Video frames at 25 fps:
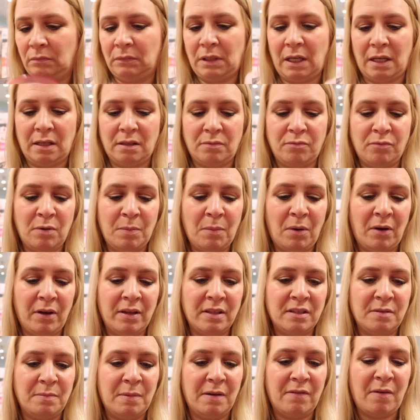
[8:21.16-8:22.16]
That
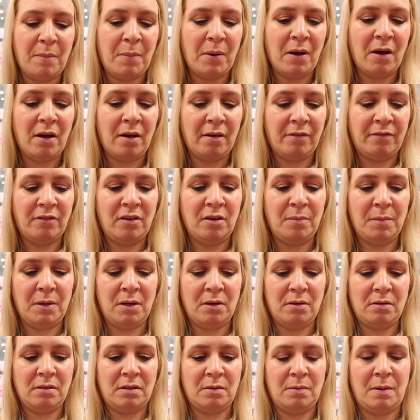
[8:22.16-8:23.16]
reminds me of a perfume
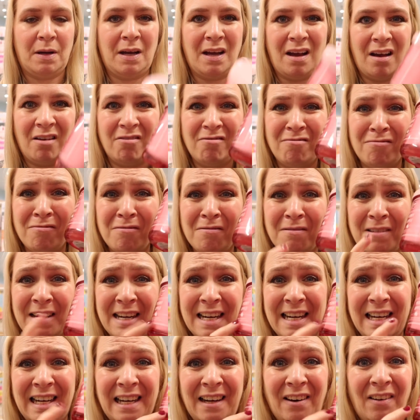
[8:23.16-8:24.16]
I used to wear. I
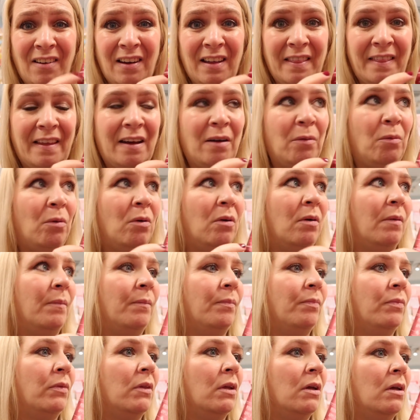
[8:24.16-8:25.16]
really like that
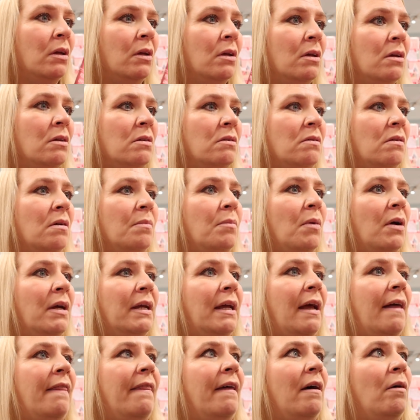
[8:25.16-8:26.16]
one. So I
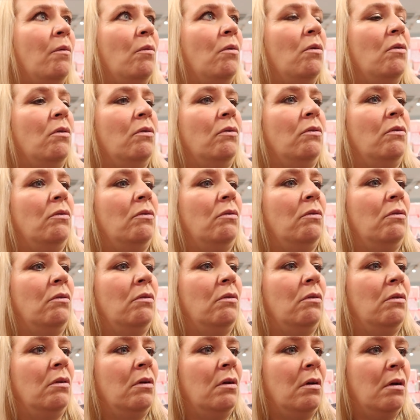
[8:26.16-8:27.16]
might get that one
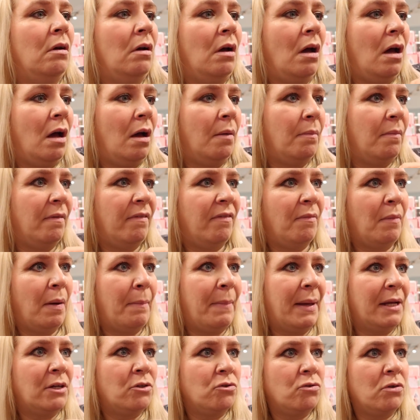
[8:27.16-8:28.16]
for
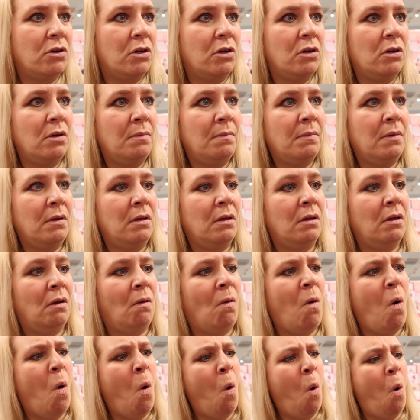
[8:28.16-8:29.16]
my bedroom.
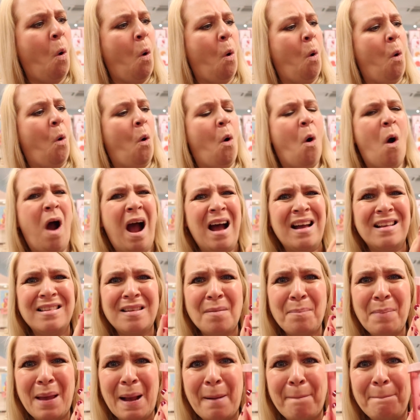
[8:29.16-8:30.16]
Ooh,
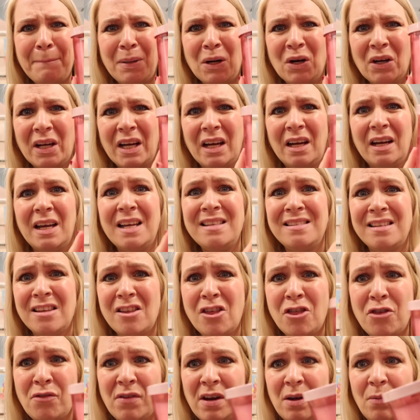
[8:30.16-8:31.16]
it's a big bugger. Is
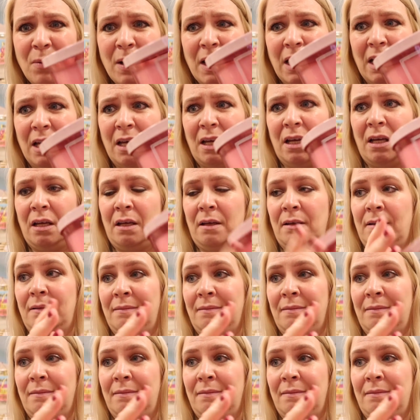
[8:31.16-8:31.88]
it a three wicker?